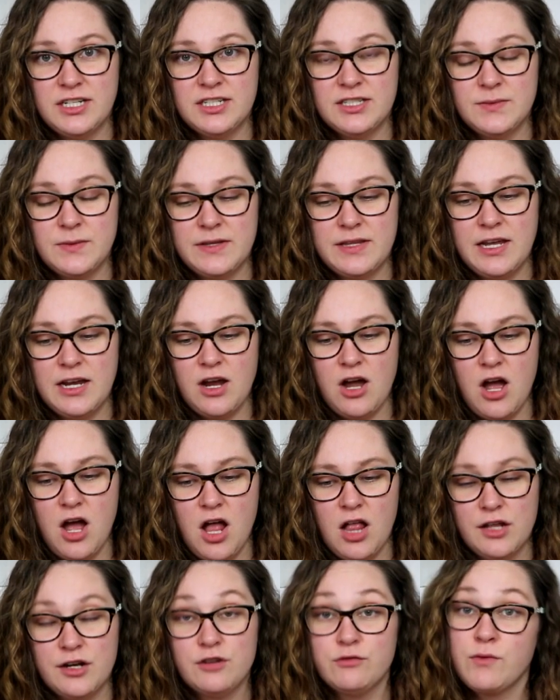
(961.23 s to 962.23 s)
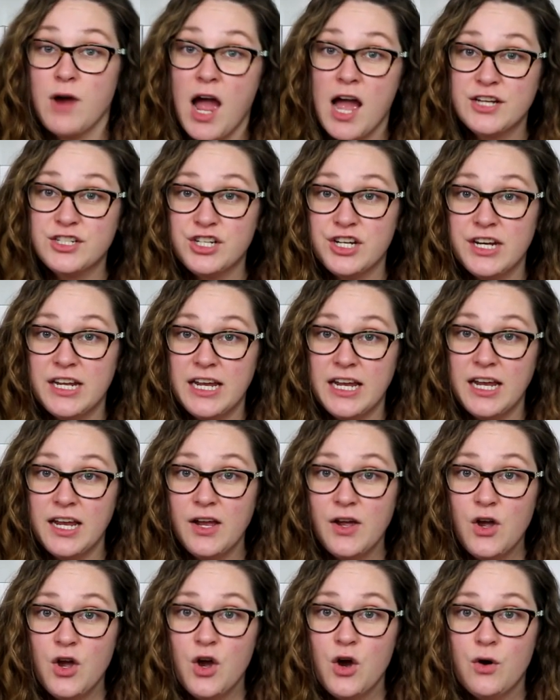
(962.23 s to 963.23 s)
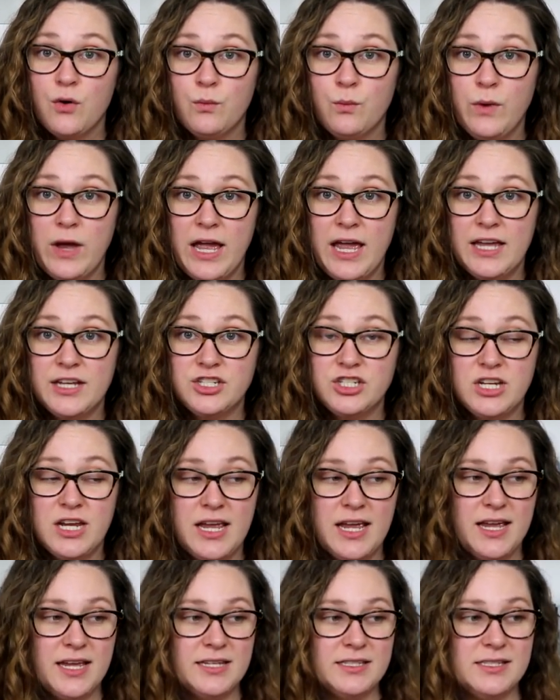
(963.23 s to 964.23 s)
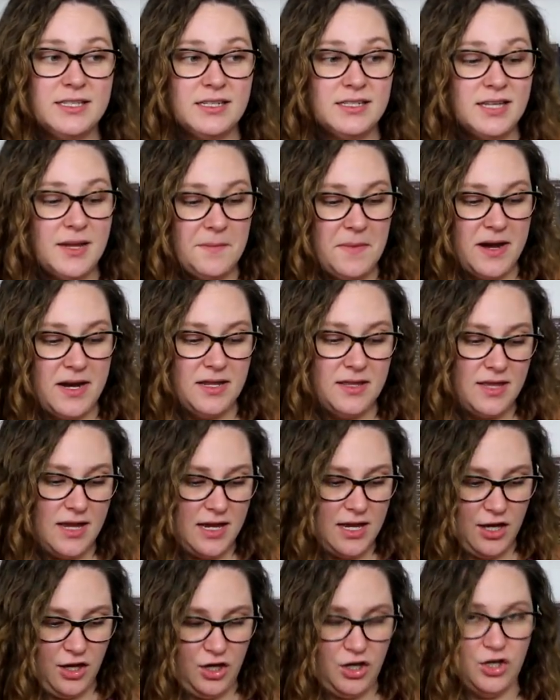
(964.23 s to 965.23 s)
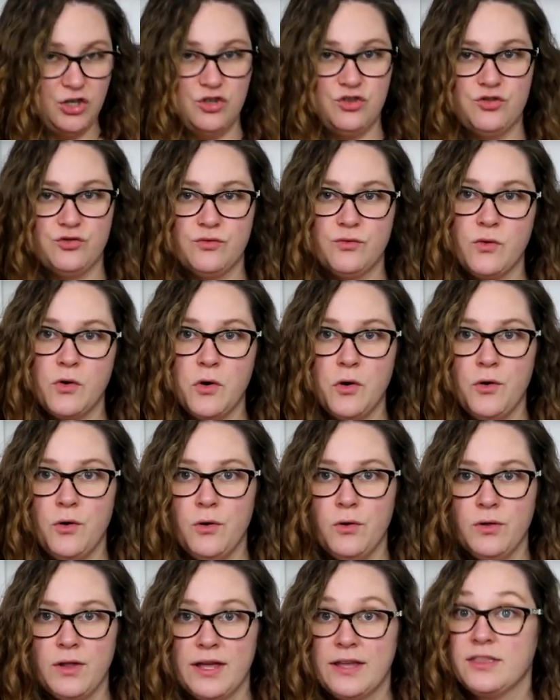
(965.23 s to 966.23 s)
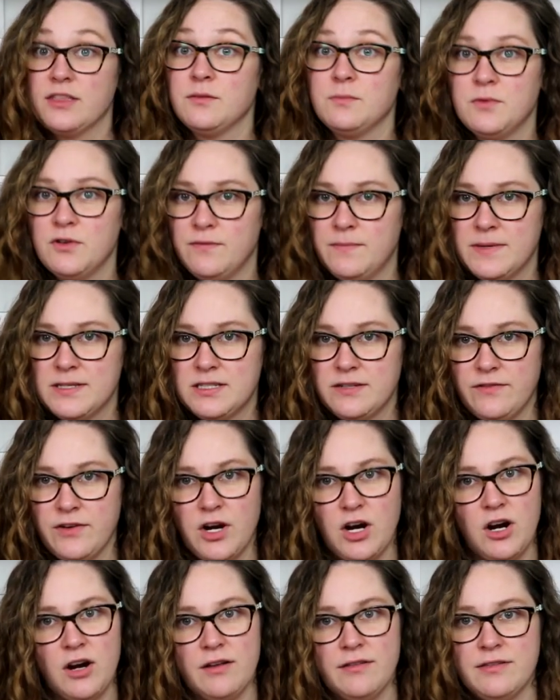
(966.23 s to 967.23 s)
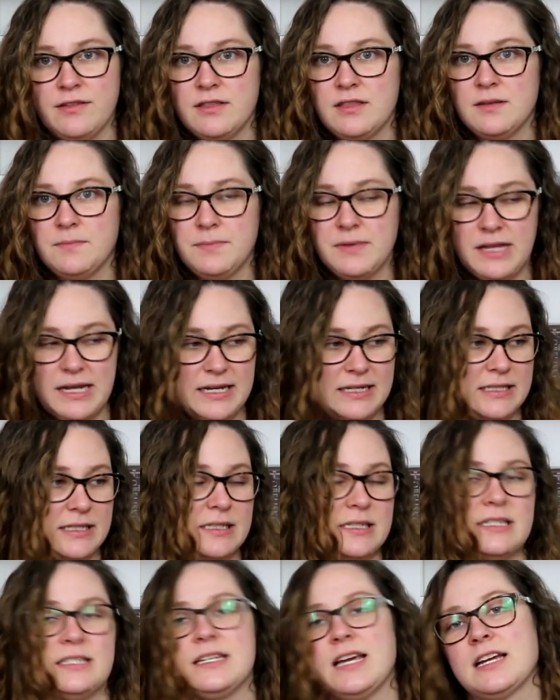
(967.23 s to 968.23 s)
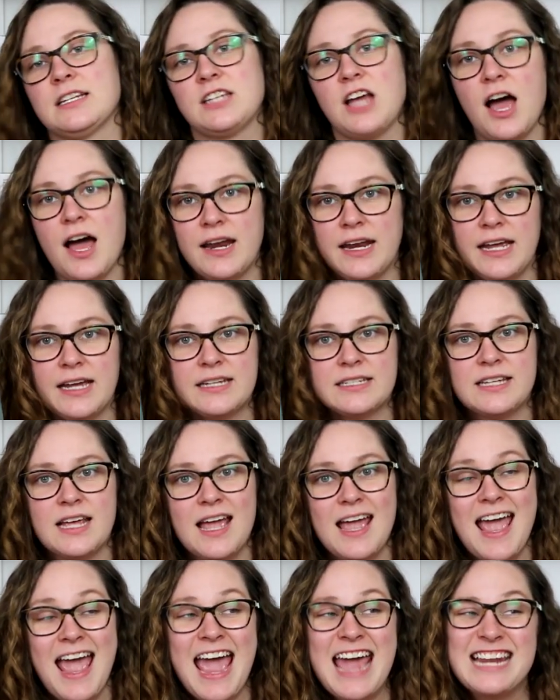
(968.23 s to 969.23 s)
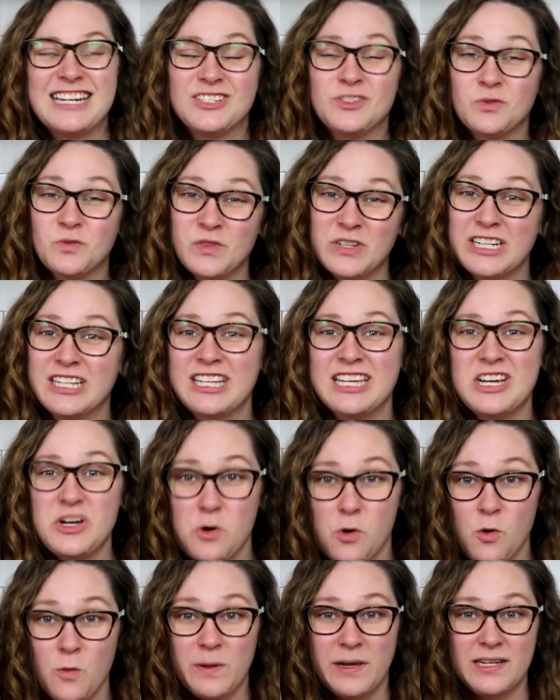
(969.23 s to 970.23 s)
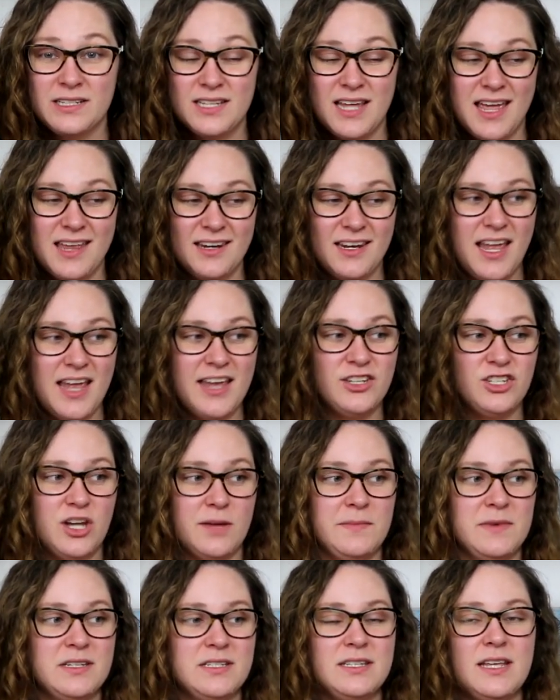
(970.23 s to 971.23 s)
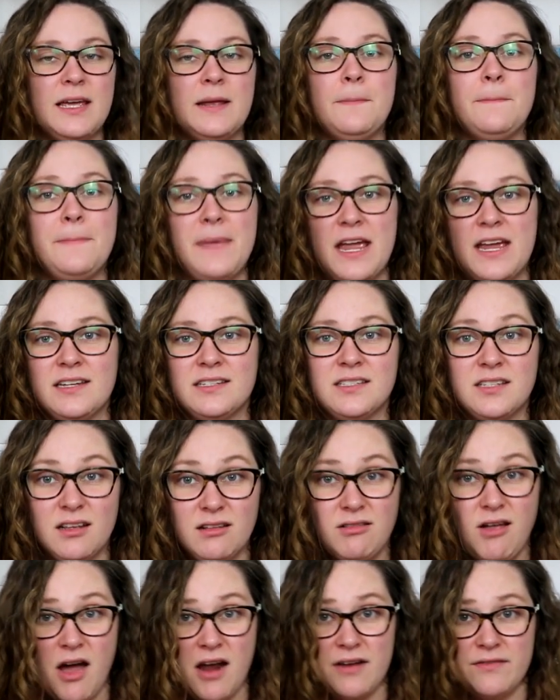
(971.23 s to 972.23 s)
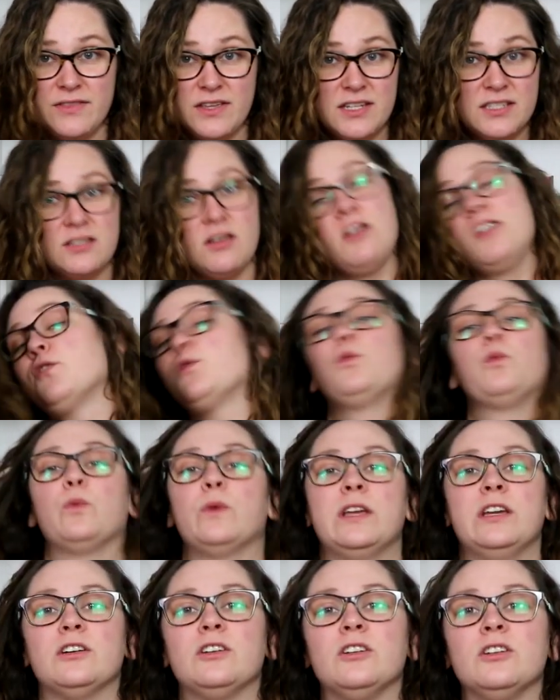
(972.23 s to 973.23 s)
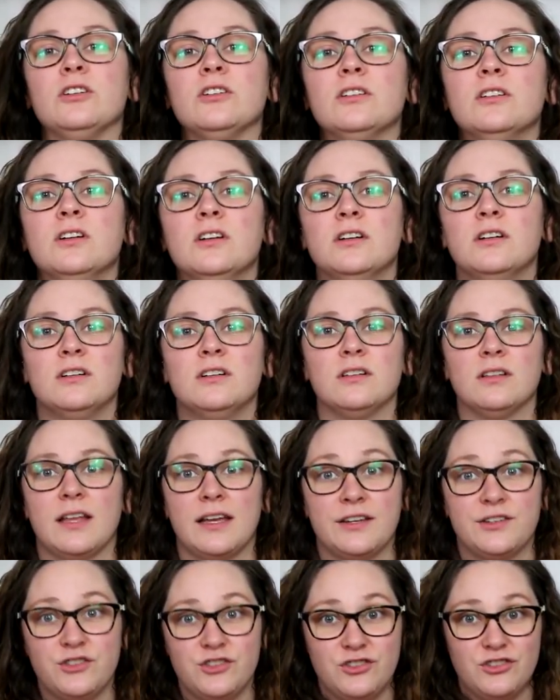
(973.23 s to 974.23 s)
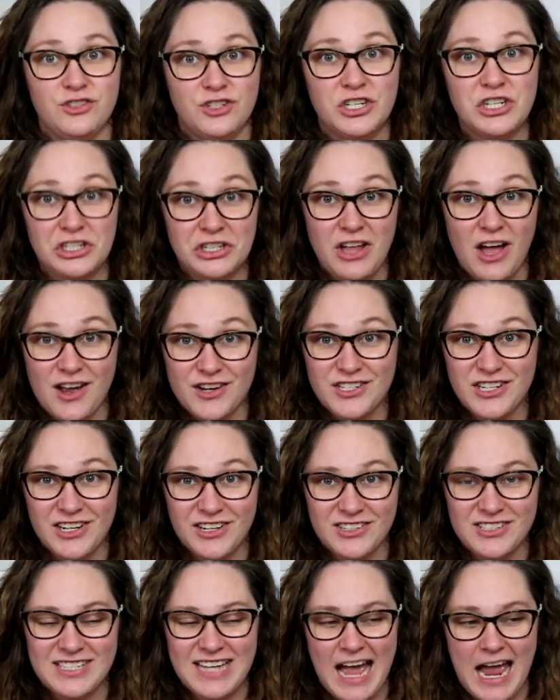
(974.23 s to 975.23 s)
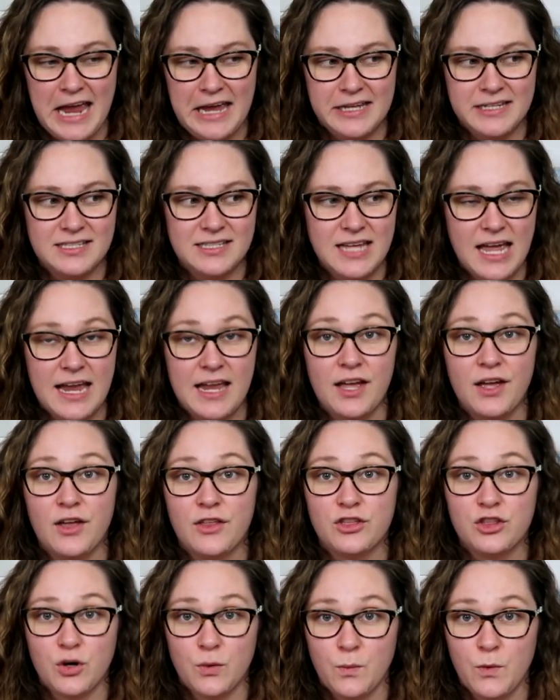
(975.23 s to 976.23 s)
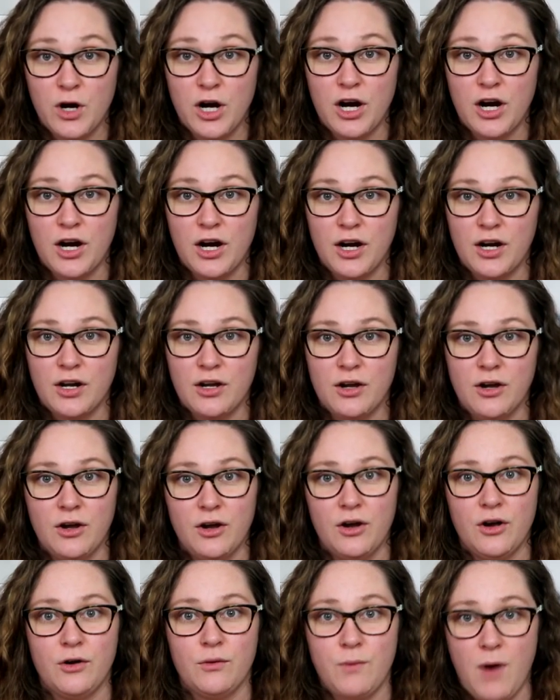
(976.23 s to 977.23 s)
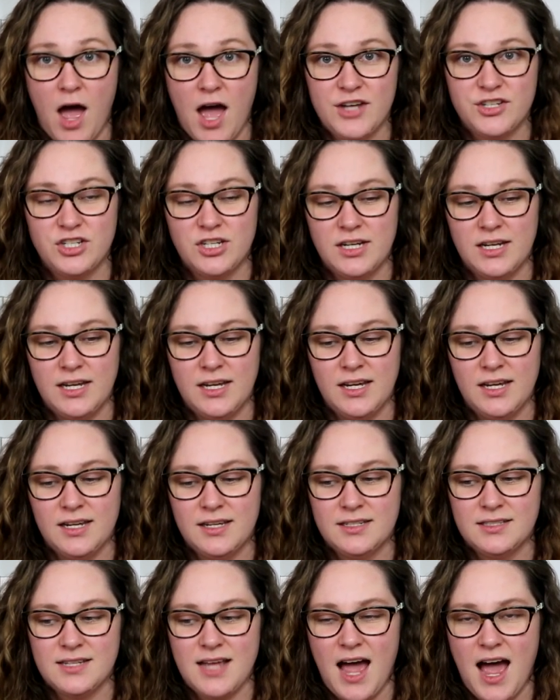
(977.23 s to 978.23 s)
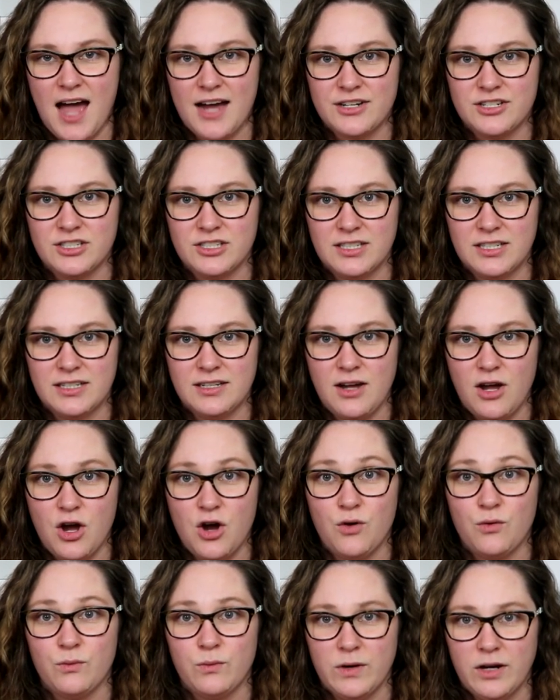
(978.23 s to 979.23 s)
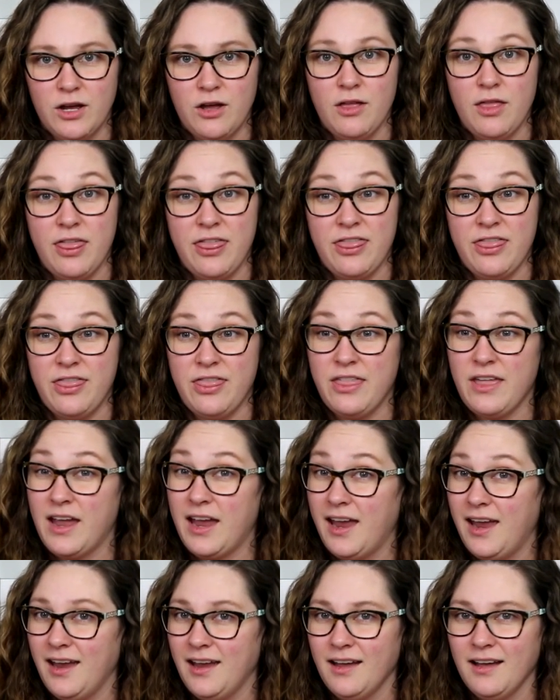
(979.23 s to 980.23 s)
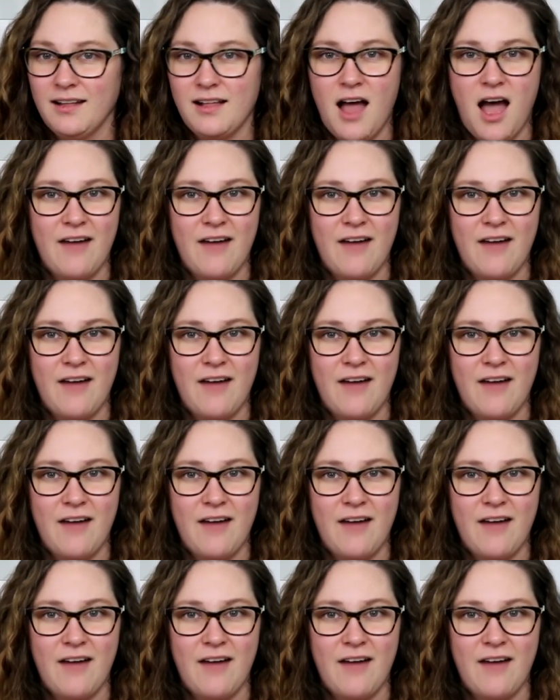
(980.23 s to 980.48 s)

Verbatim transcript: is what they call an orogene, which is somebody that can control like the movements of Earth, the plates, and the tectonics and it's really cool because N.K. Jemisin based a lot of this on real, like, geological science. Like, the word orogeny is actually a real thing.